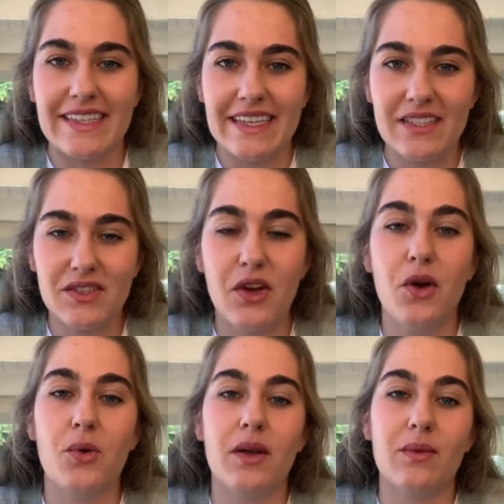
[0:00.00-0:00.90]
yeast
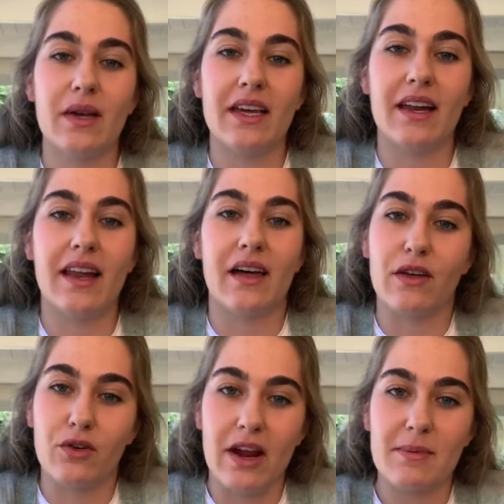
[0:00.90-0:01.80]
when we allow the
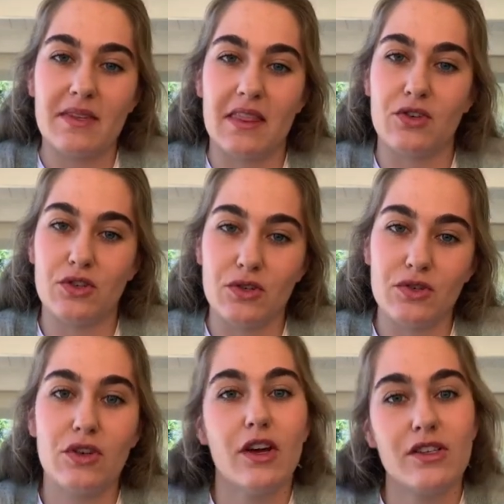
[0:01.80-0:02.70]
grapes and the
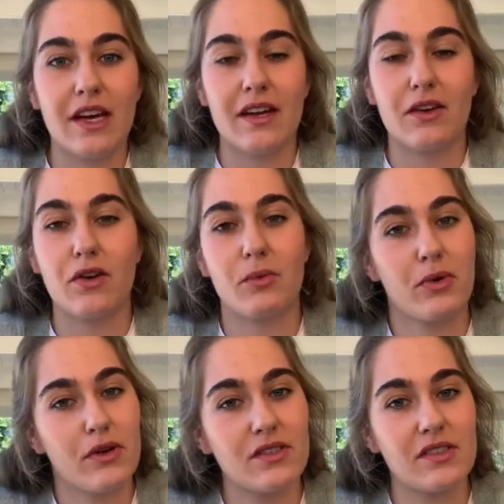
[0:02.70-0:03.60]
juice to undergo the
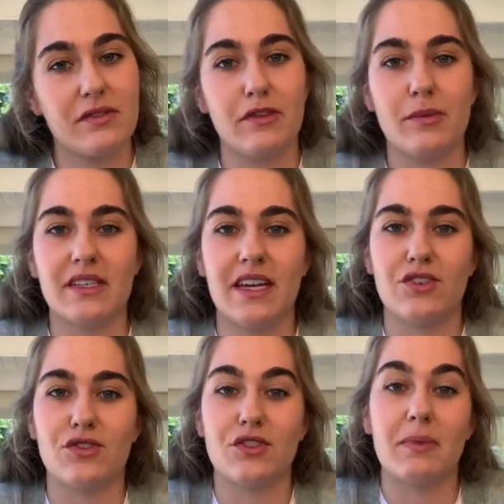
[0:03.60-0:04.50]
process of
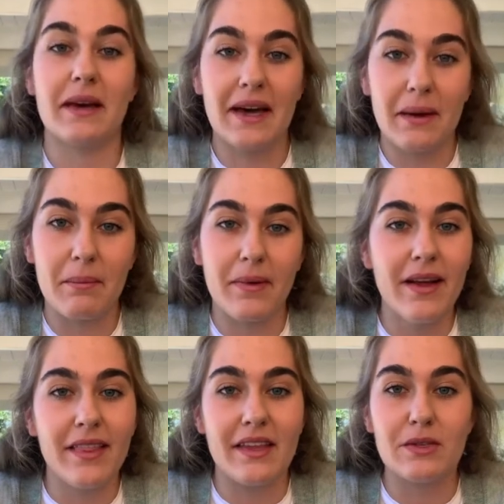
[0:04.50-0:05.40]
fermentation to become
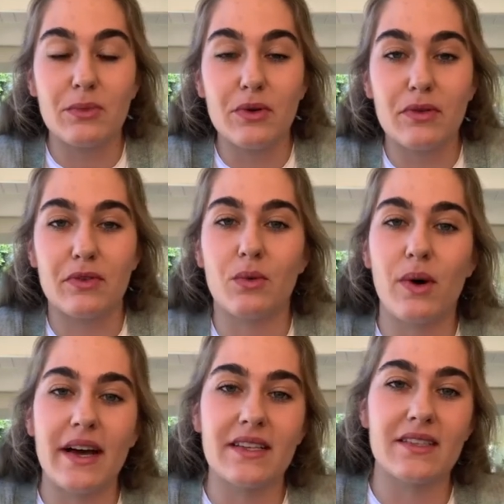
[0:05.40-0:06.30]
these beautiful
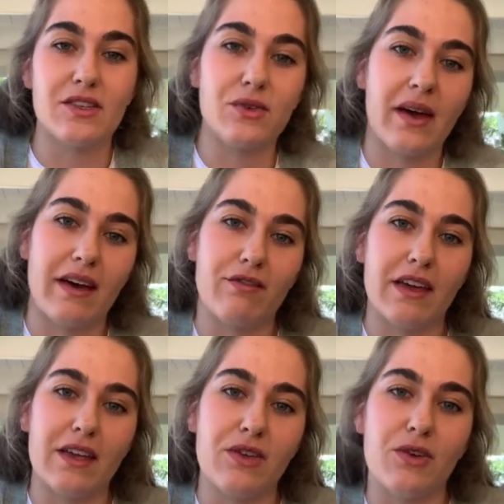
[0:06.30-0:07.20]
wines that you have
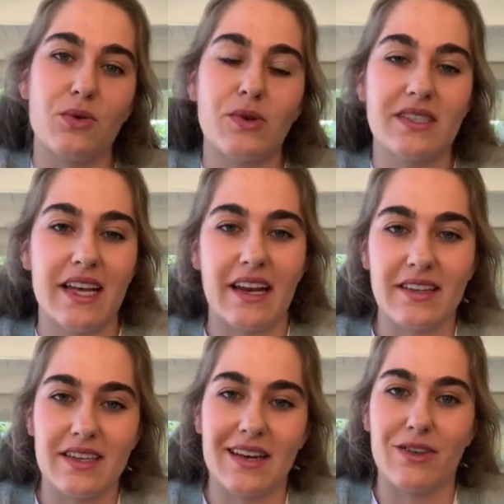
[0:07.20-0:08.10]
in your
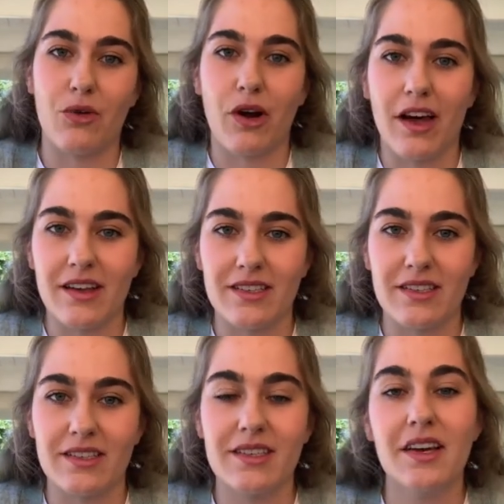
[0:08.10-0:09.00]
cellars and in your
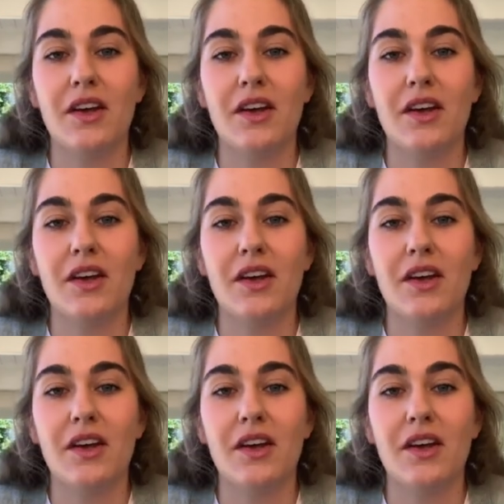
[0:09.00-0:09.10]
glasses.